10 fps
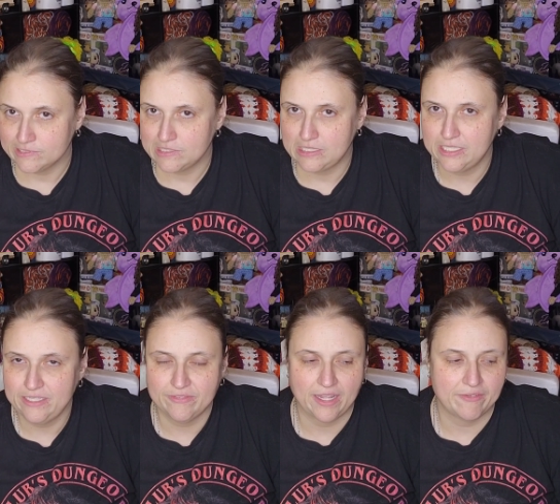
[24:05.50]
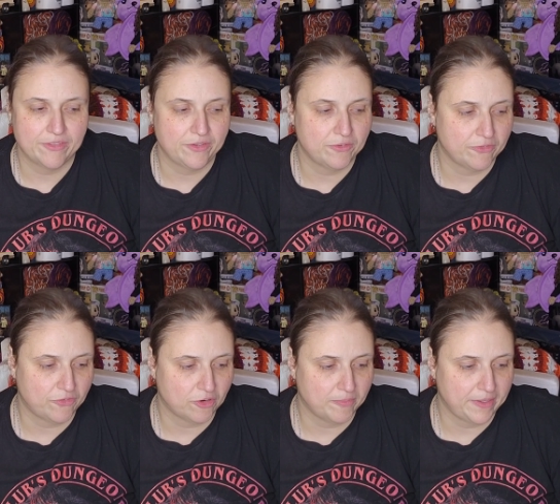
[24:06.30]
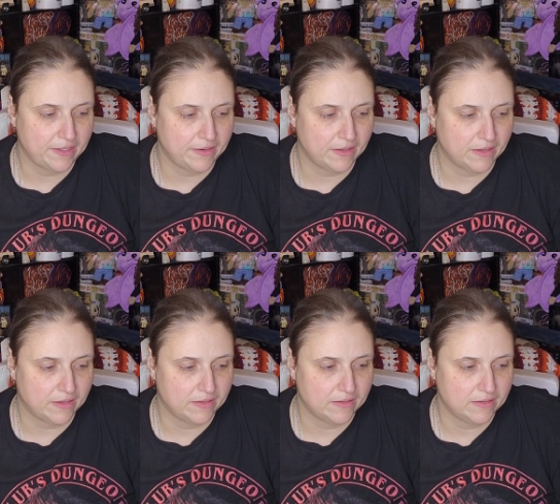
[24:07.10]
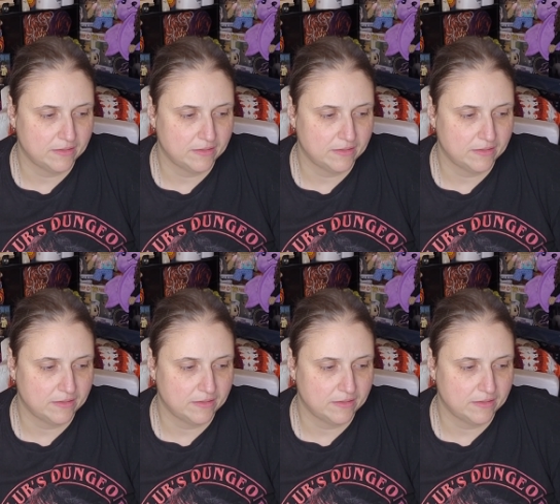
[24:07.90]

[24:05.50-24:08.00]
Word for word: he didn't even have the uniform in uh,